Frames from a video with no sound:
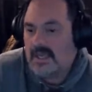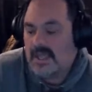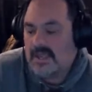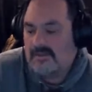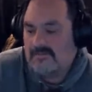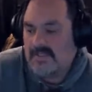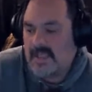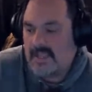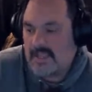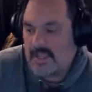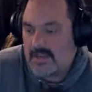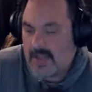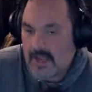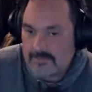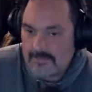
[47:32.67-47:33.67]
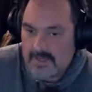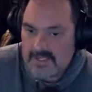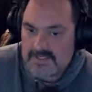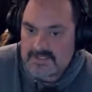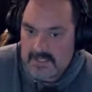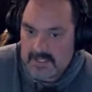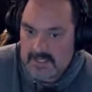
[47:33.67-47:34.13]
if they cannot be
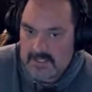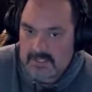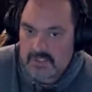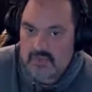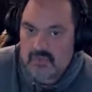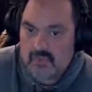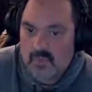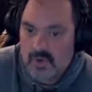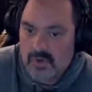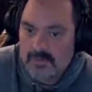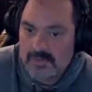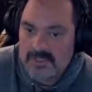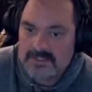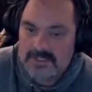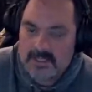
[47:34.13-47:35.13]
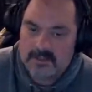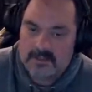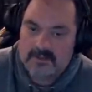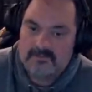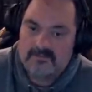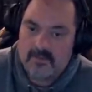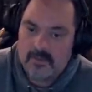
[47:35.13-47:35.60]
seen, you will be
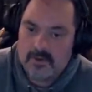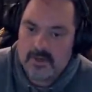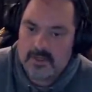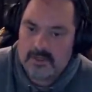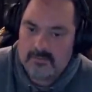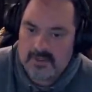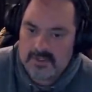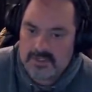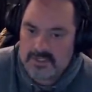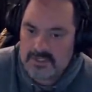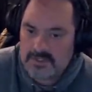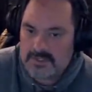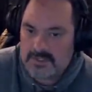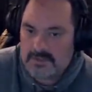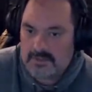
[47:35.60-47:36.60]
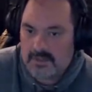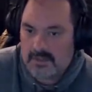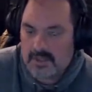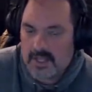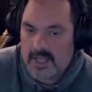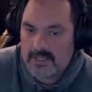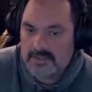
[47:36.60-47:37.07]
ticketed for it, which is a
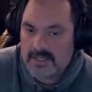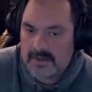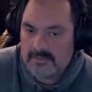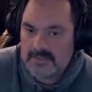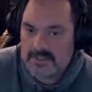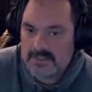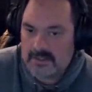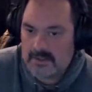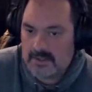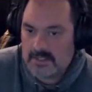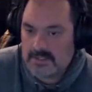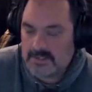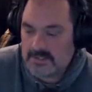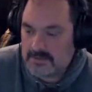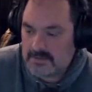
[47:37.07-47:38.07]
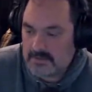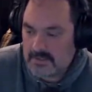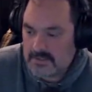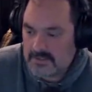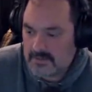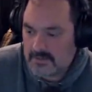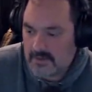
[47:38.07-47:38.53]
lot of times it's a it's a
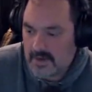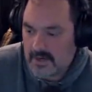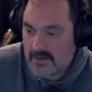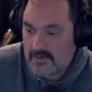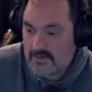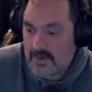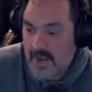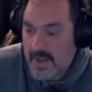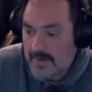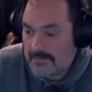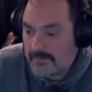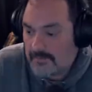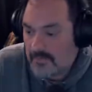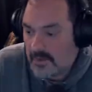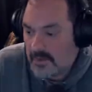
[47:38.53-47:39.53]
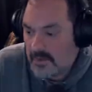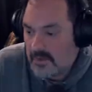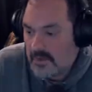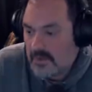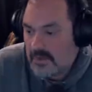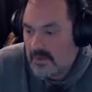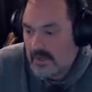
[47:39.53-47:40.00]
it's a crock of crap
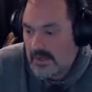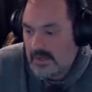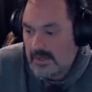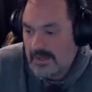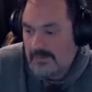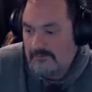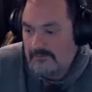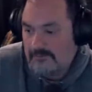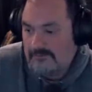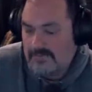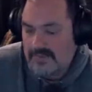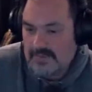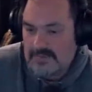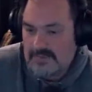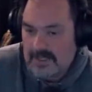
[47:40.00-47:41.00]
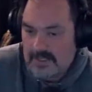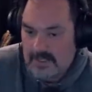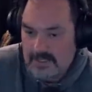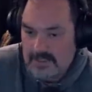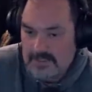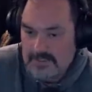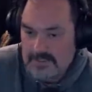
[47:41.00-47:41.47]
um, but the thing
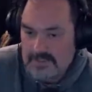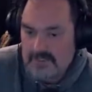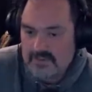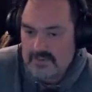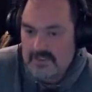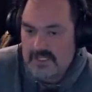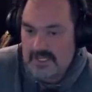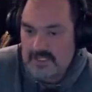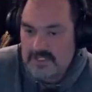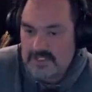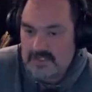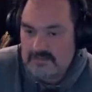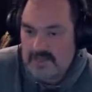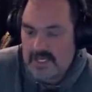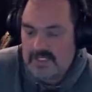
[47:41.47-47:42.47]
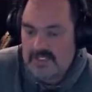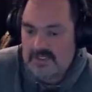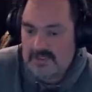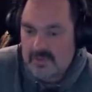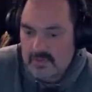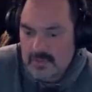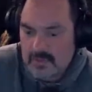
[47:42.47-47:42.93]
is, is you need to make
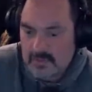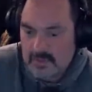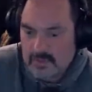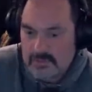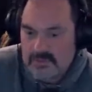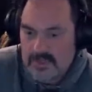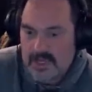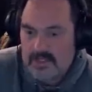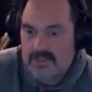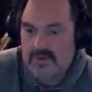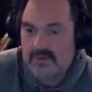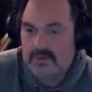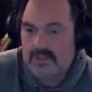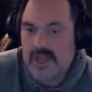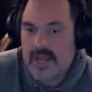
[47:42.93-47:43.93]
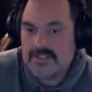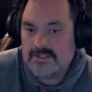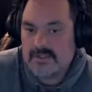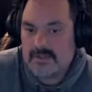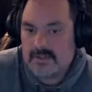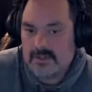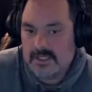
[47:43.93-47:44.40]
sure that your
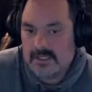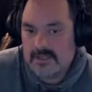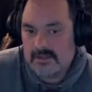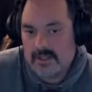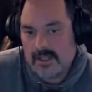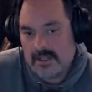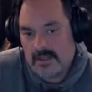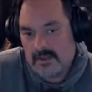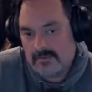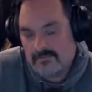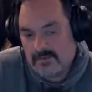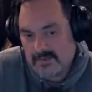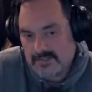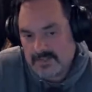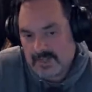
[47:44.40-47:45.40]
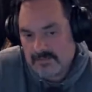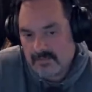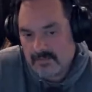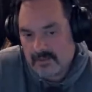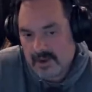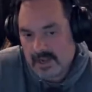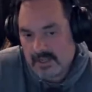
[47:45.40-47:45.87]
lights are clean. And for
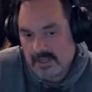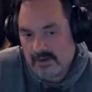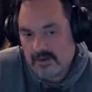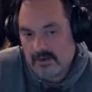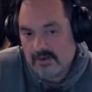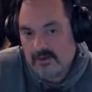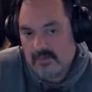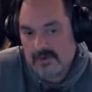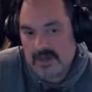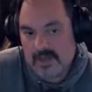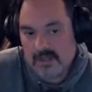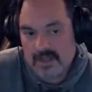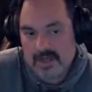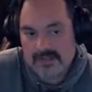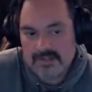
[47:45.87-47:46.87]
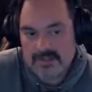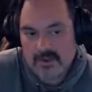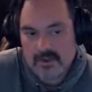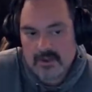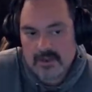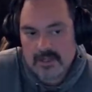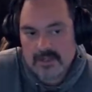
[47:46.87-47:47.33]
example, right here, we got a lot of
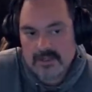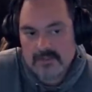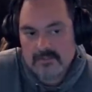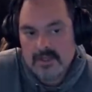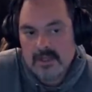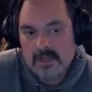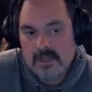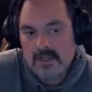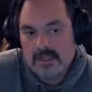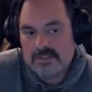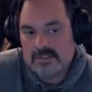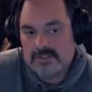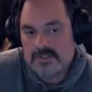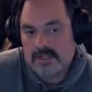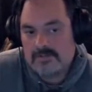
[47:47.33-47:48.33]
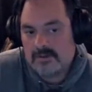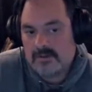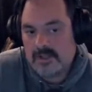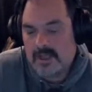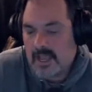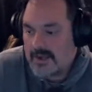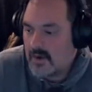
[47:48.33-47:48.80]
salt on them. So
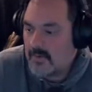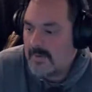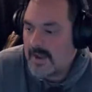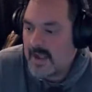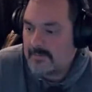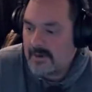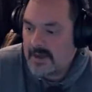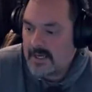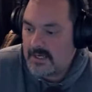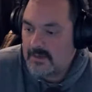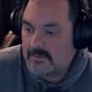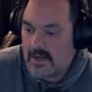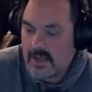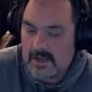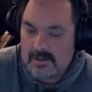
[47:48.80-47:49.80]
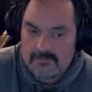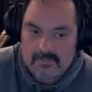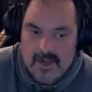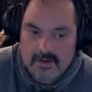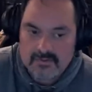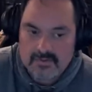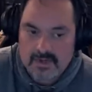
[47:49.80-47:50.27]
typically I go back behind them and I,
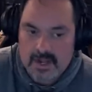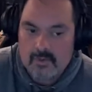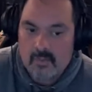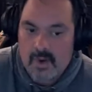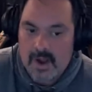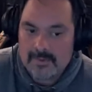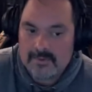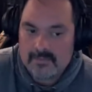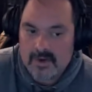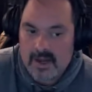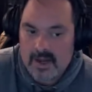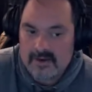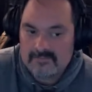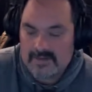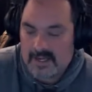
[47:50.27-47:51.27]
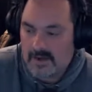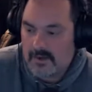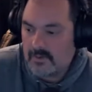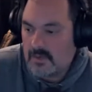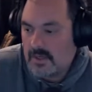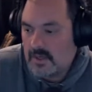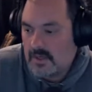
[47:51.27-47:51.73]
I try to wipe them off.
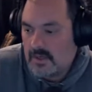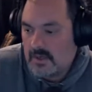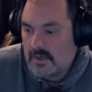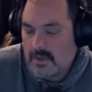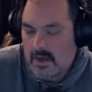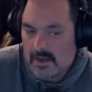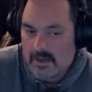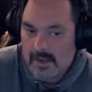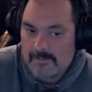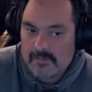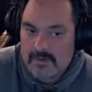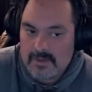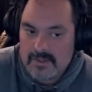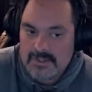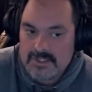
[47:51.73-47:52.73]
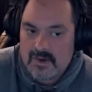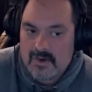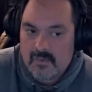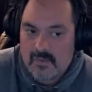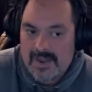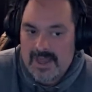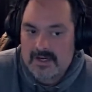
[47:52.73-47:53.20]
Now, a couple years
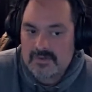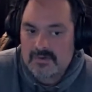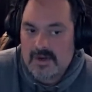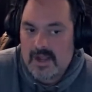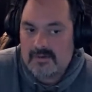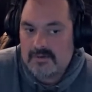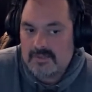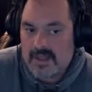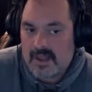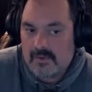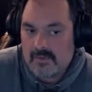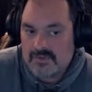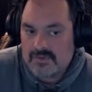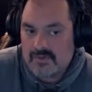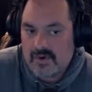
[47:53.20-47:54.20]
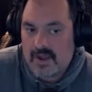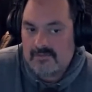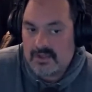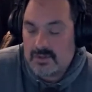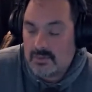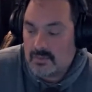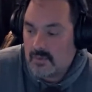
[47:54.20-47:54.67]
ago, we had a driver that was
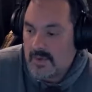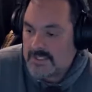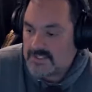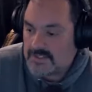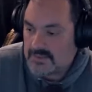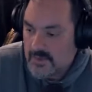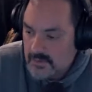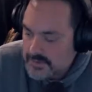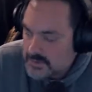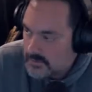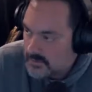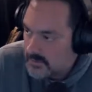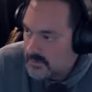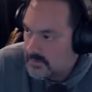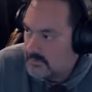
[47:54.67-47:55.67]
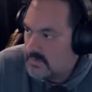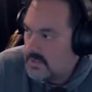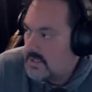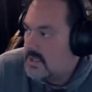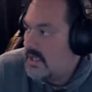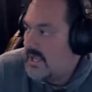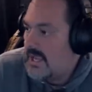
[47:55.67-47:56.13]
driving through a snowstorm
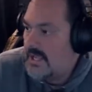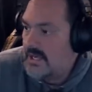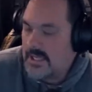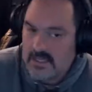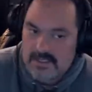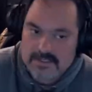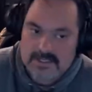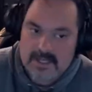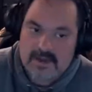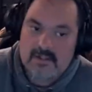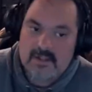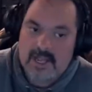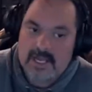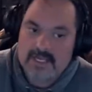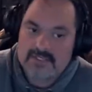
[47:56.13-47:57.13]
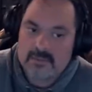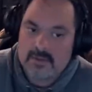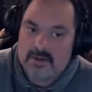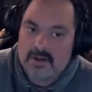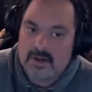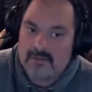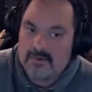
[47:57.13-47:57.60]
and his tail lights
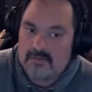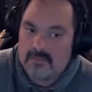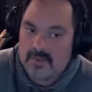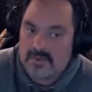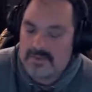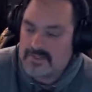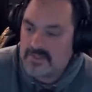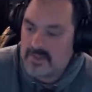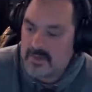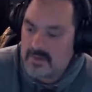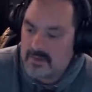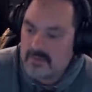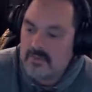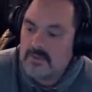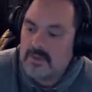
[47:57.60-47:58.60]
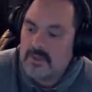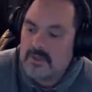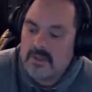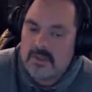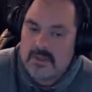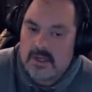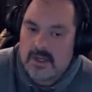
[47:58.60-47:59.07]
were covered with snow
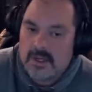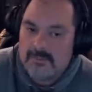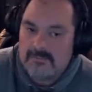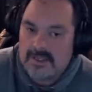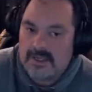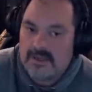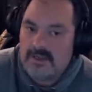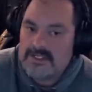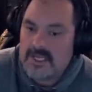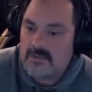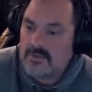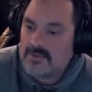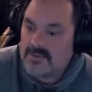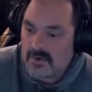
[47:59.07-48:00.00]
um, because he was